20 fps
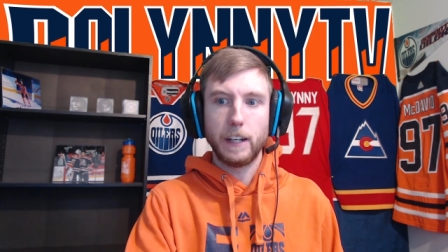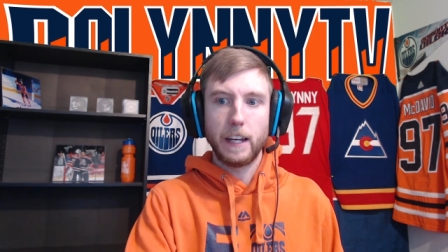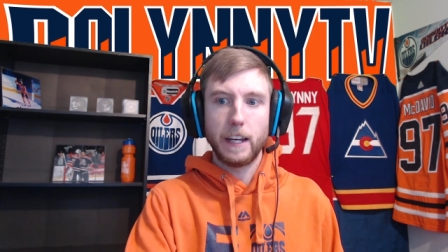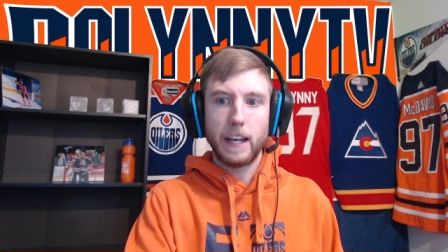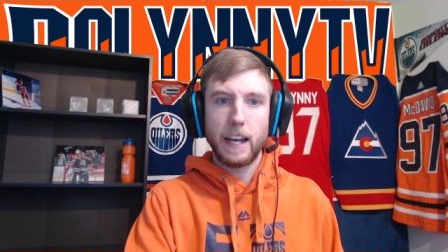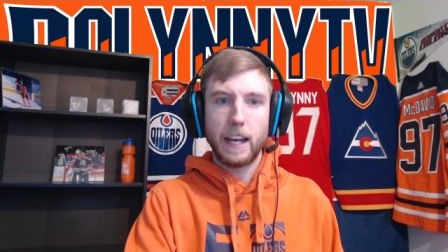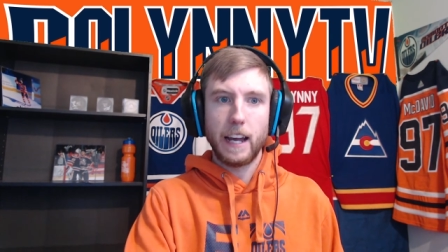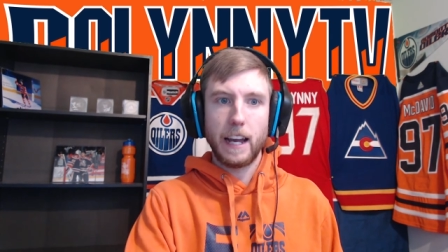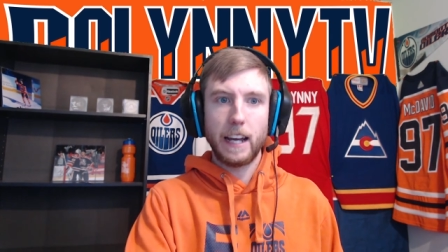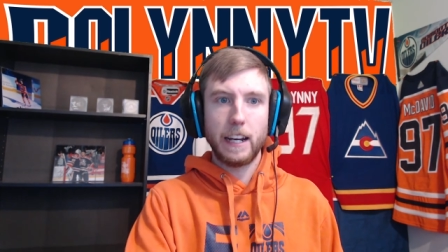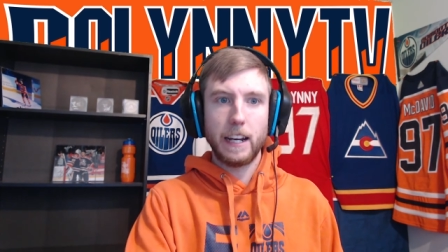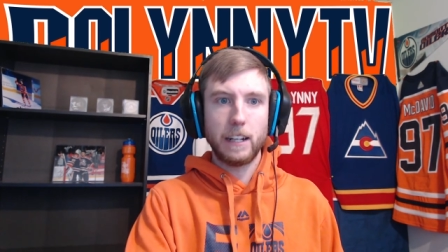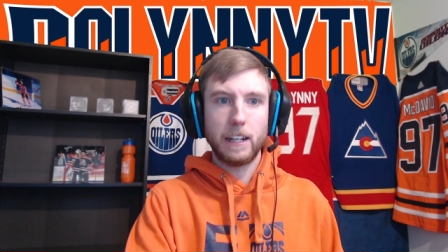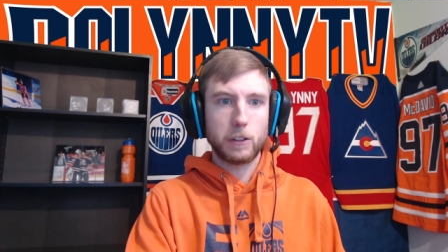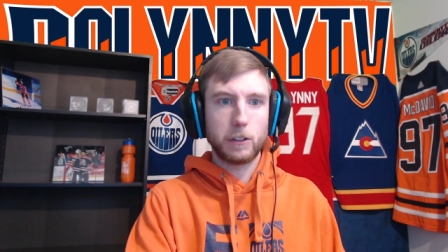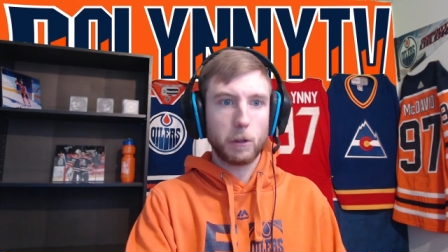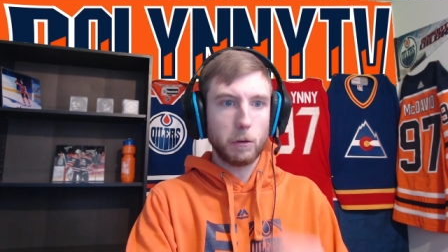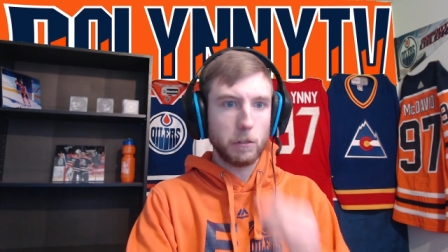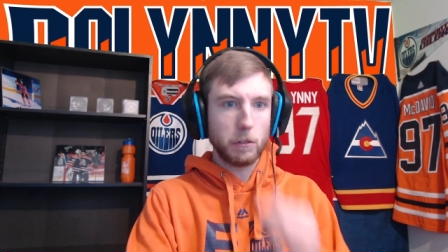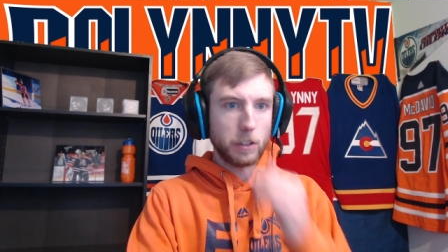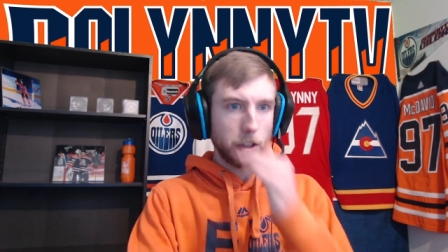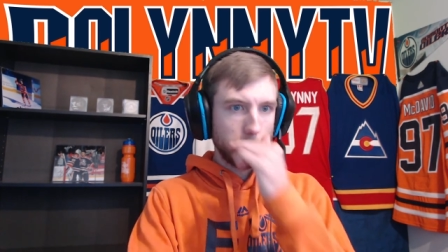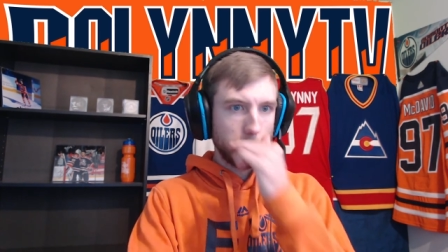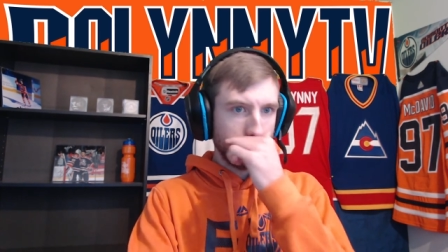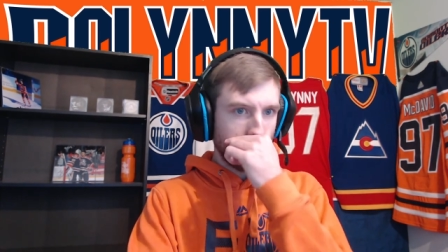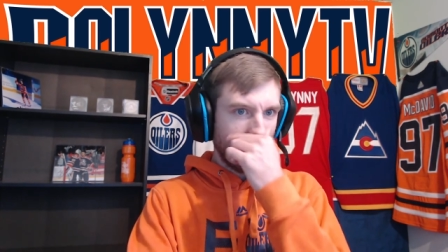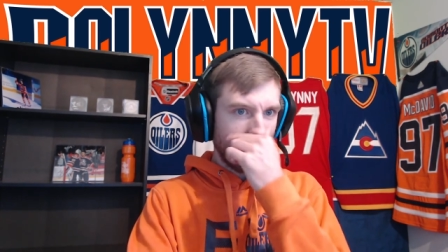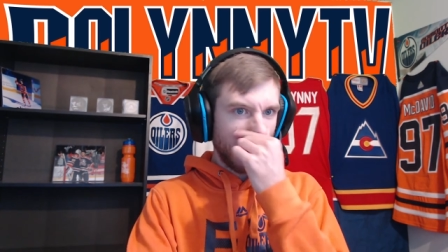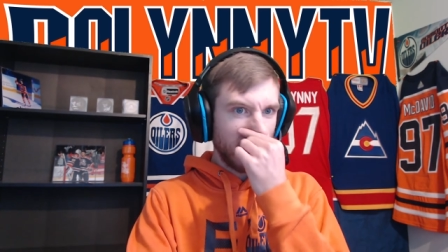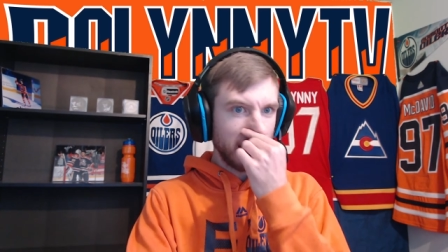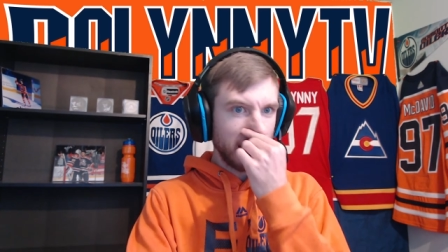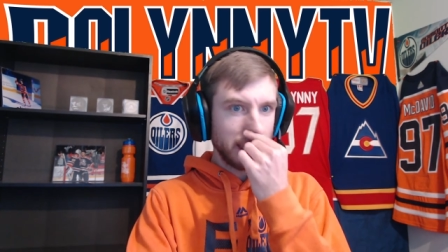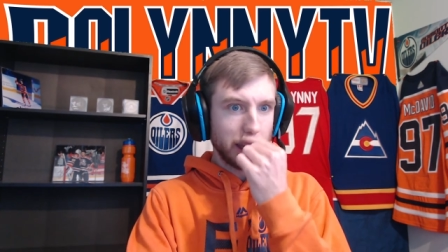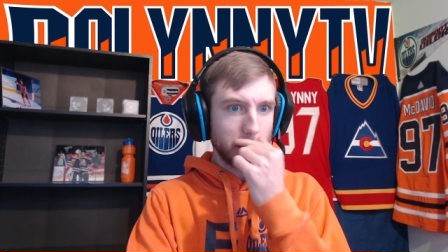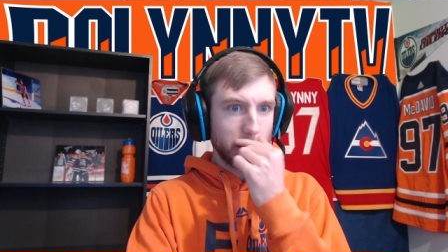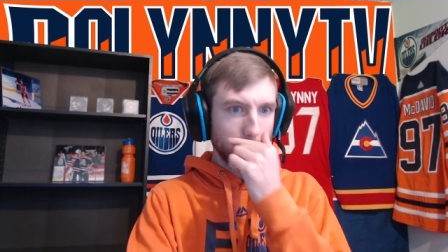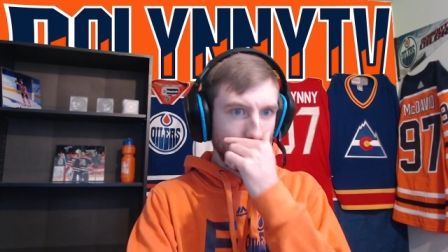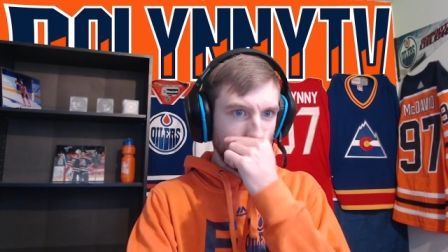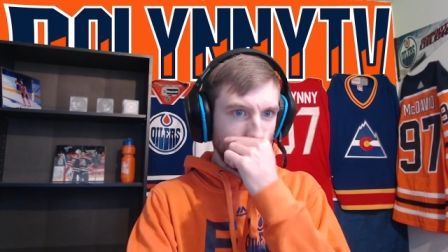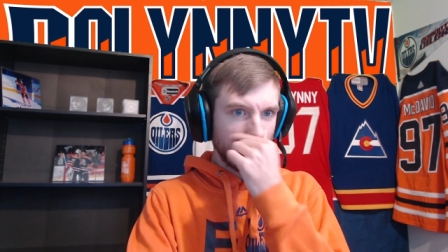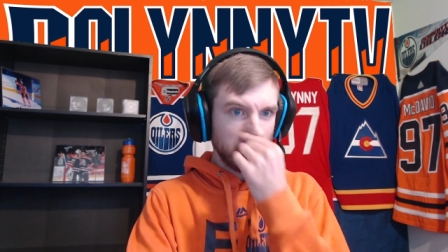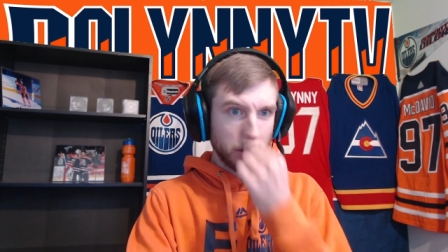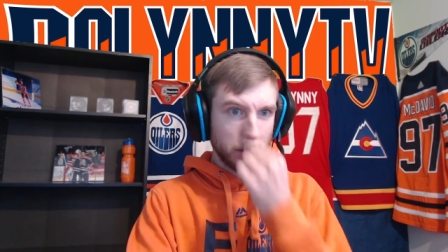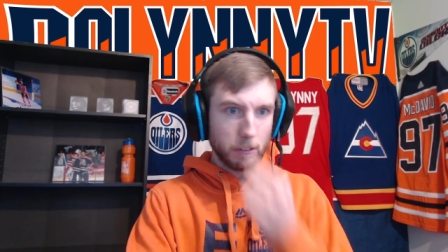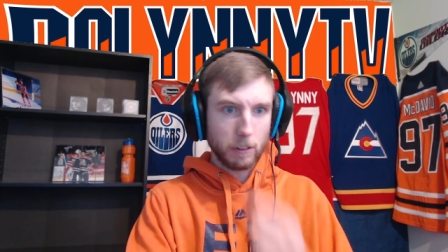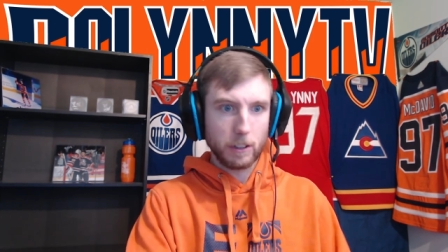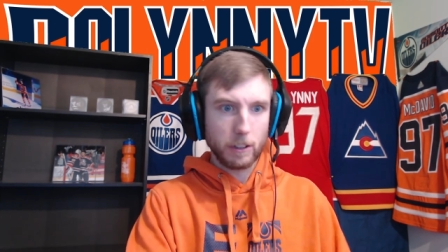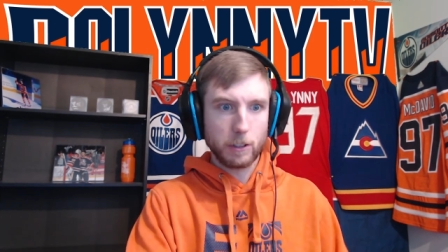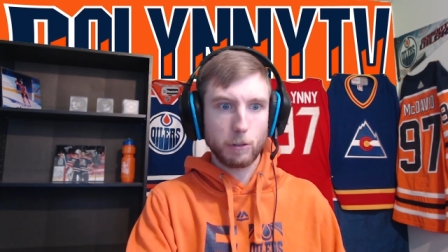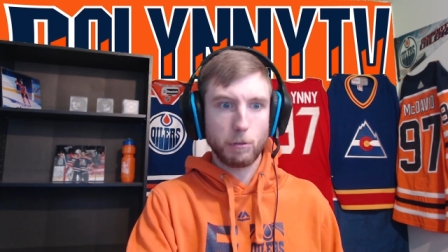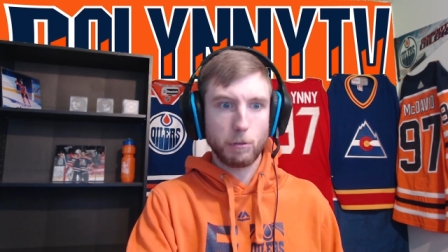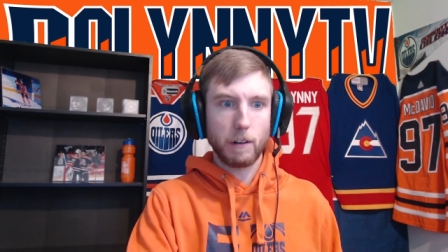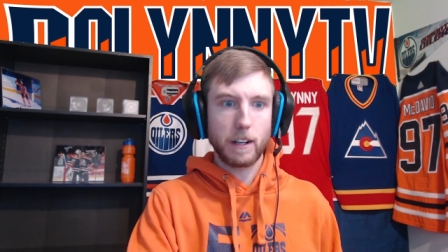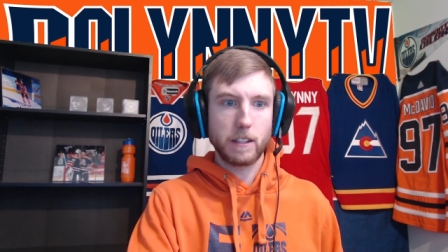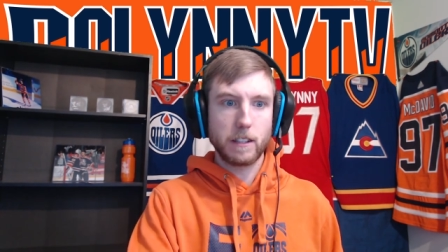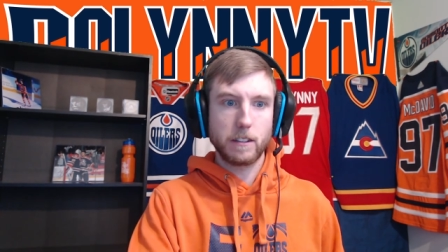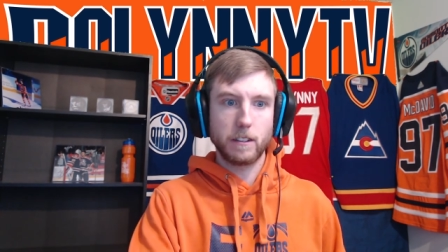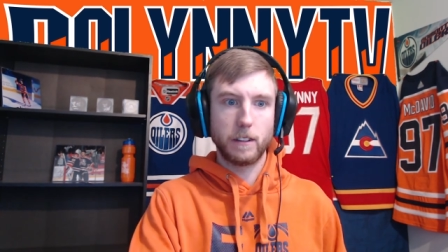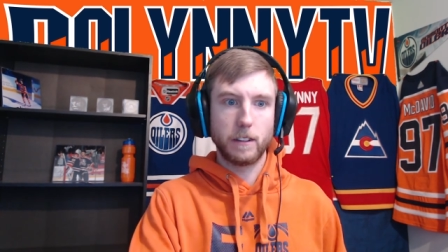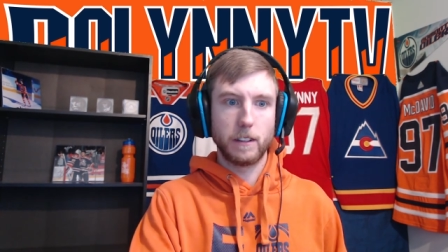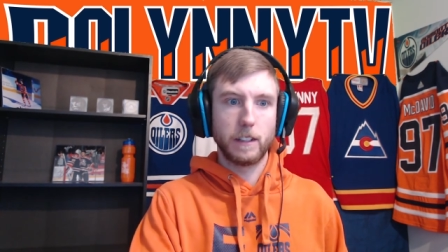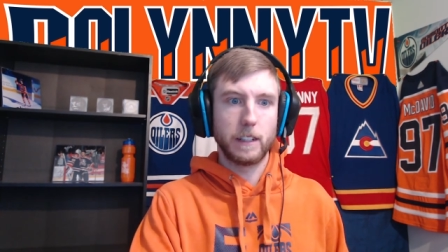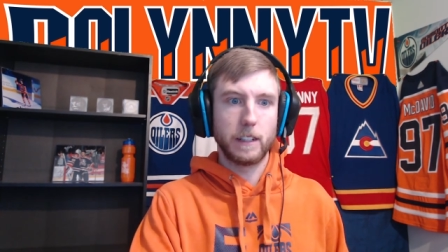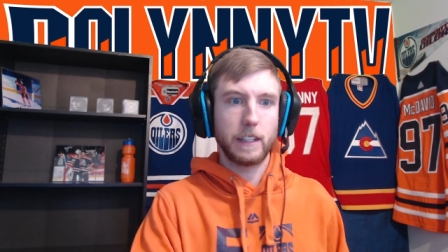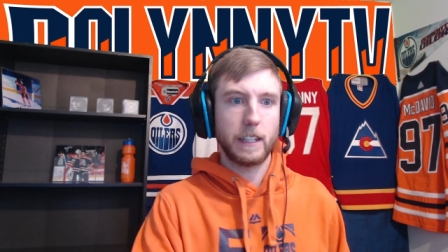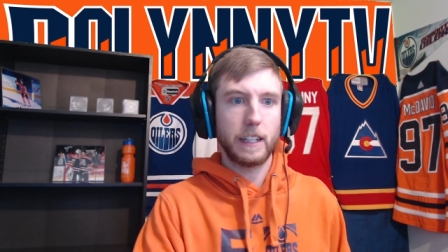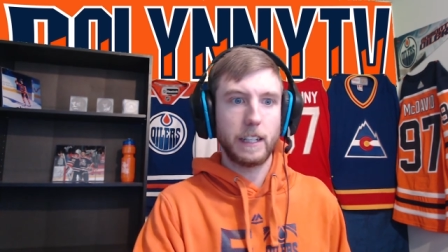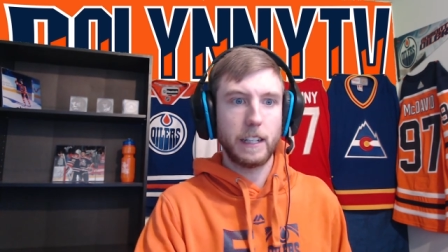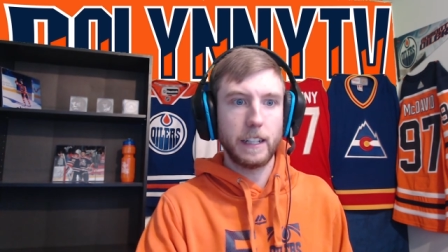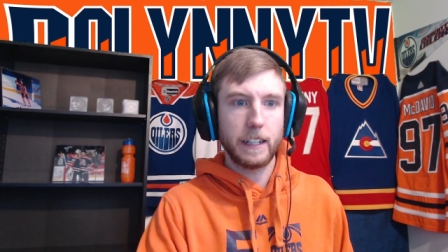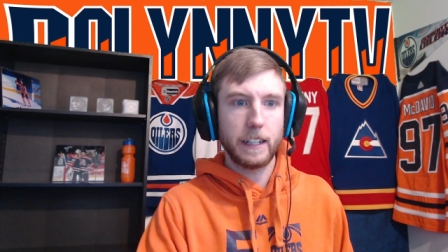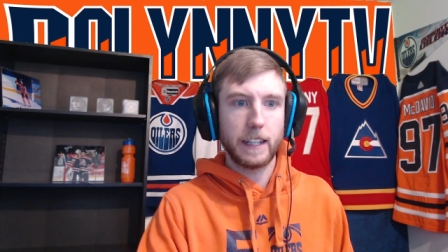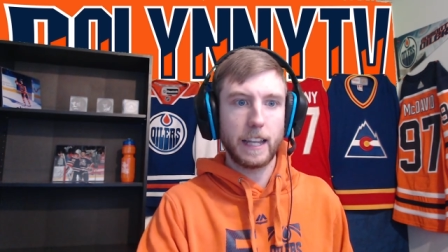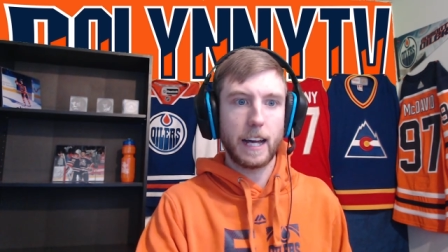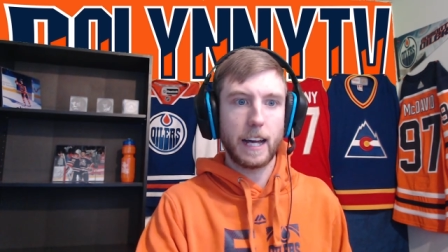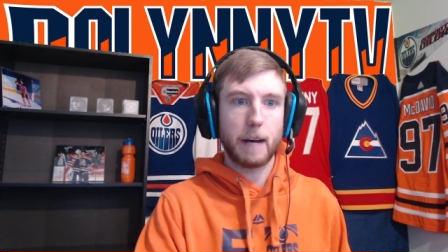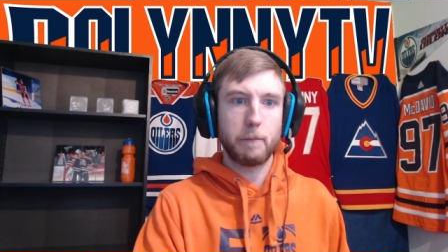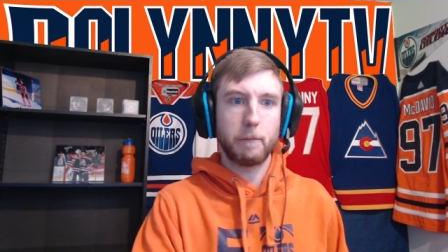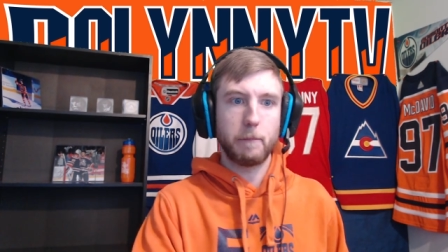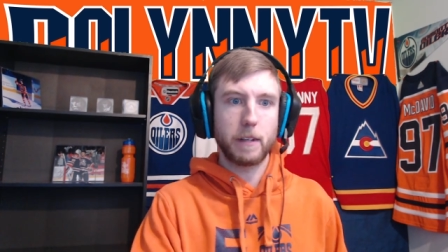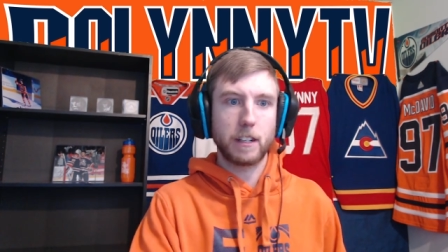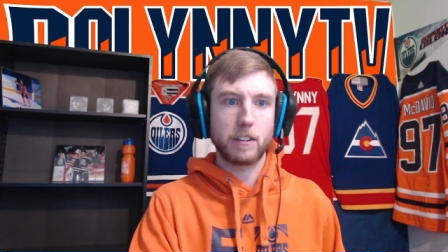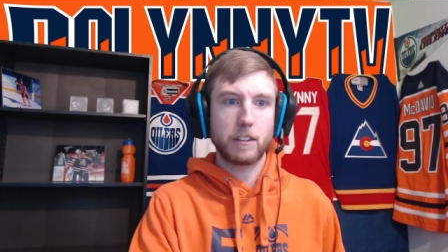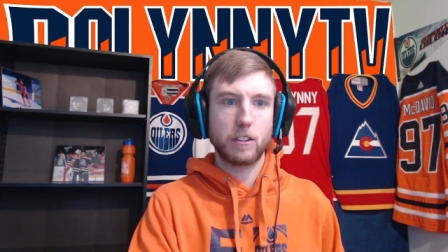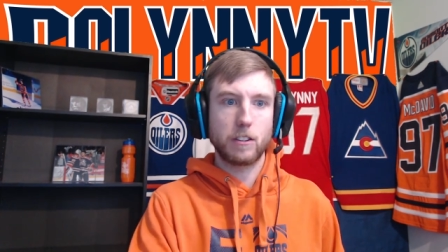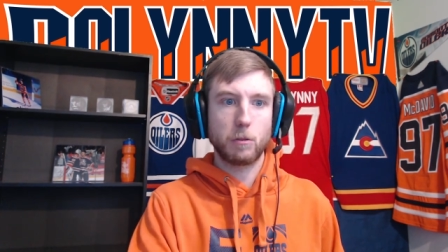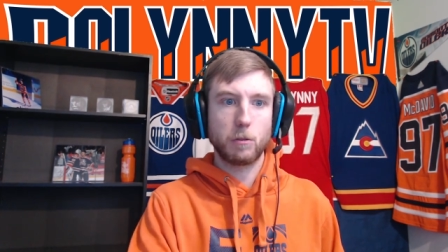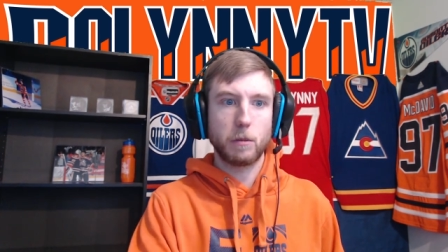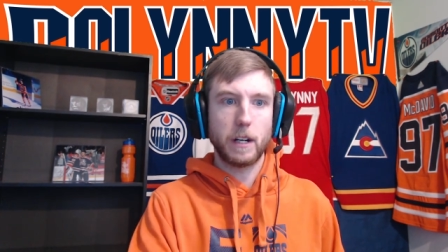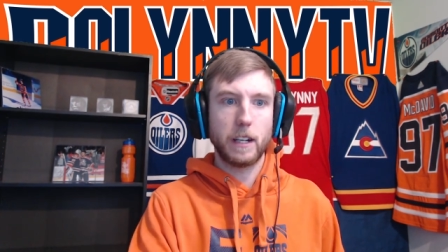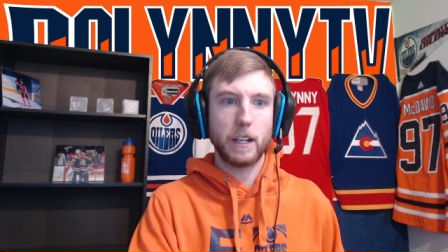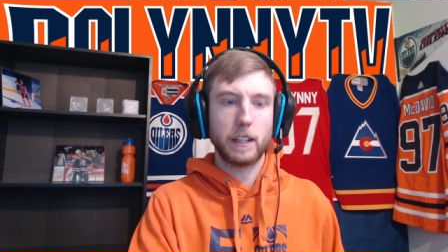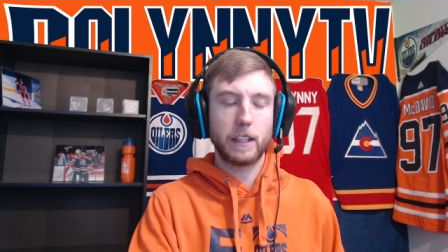And don't you mind throwing Chris Russell into that mix as well.